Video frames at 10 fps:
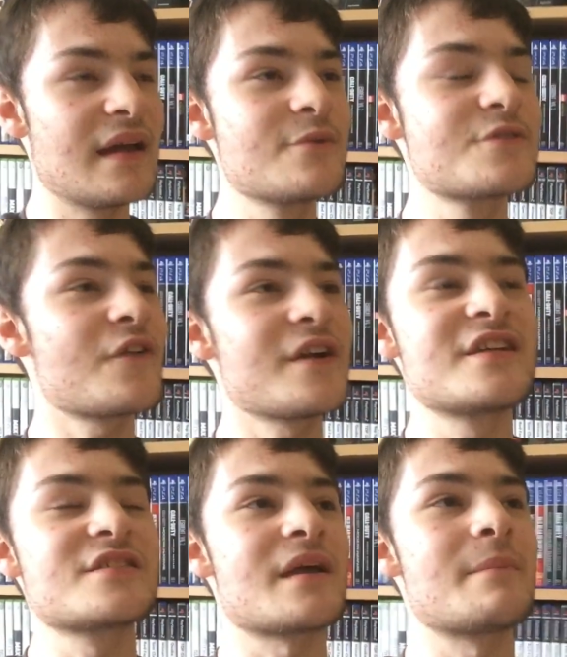yeah, it was
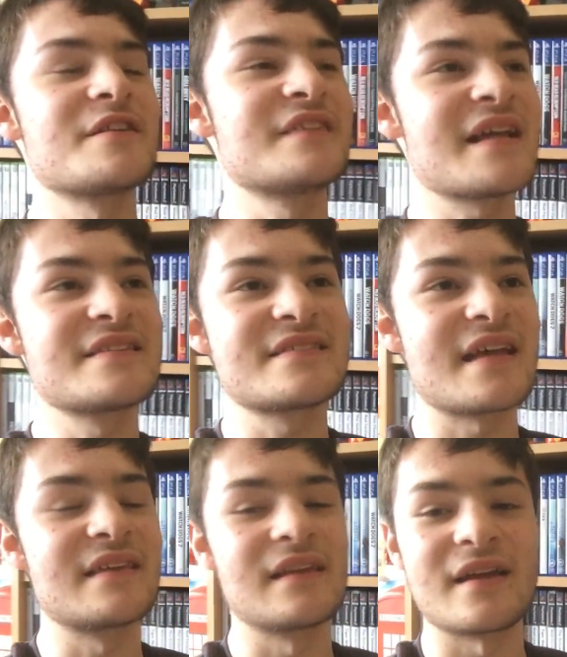funny because like my dad
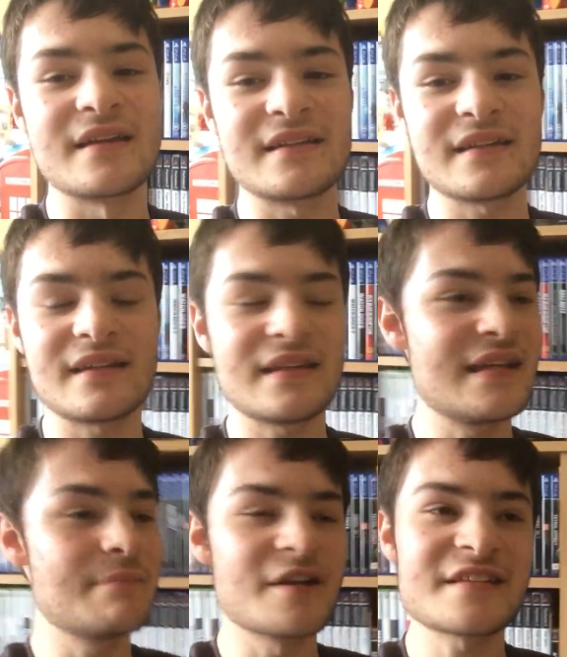said that like,
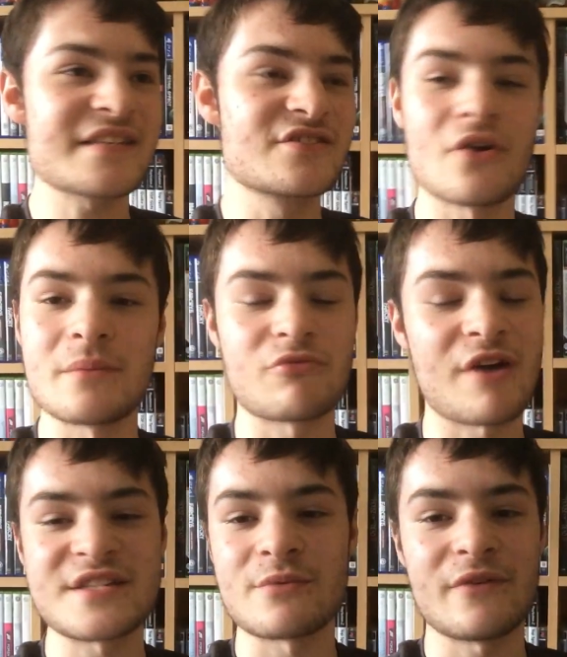my dad's not
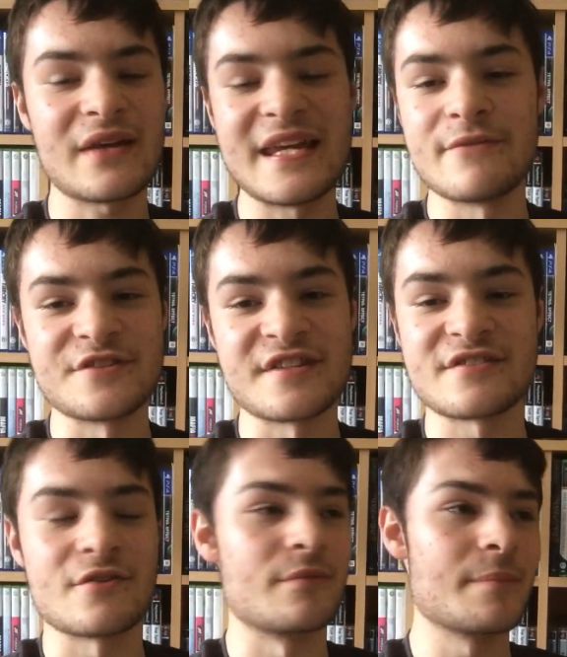impressed with either
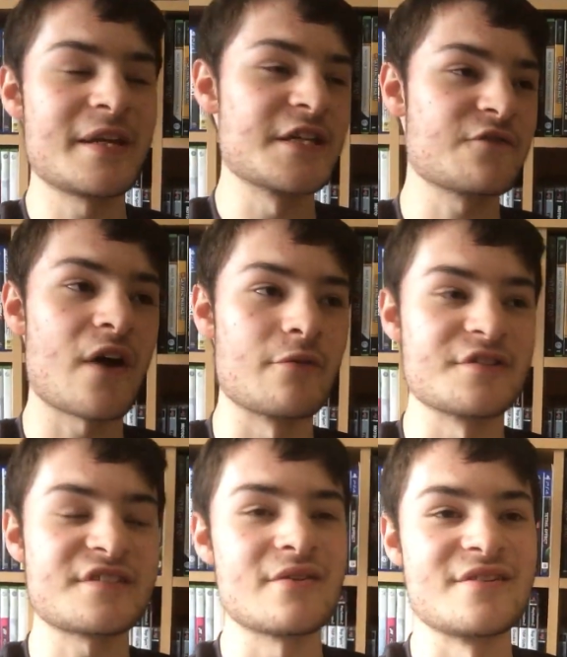system, the
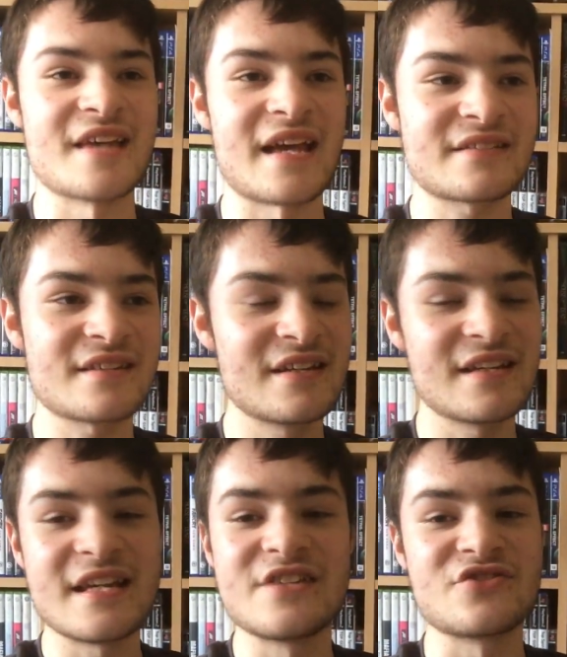PS5 or the Series X.
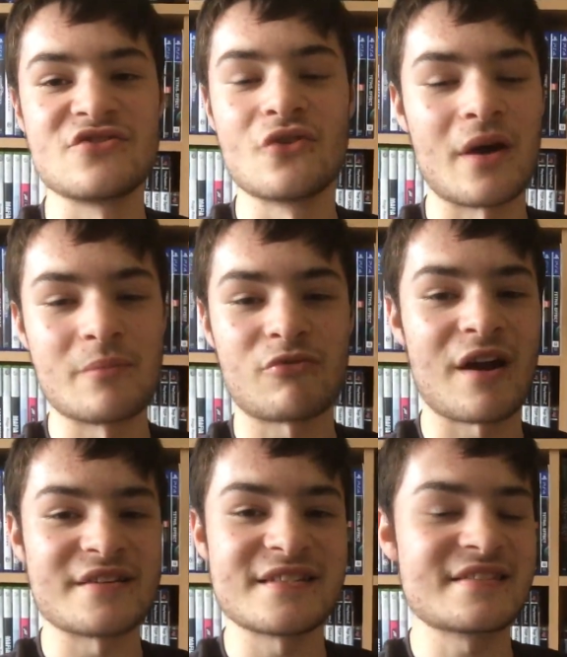He's just not
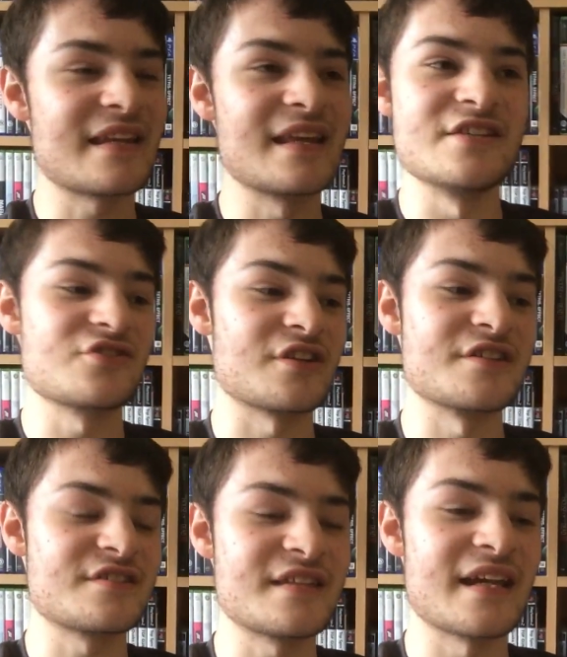impressed. He said that he's just going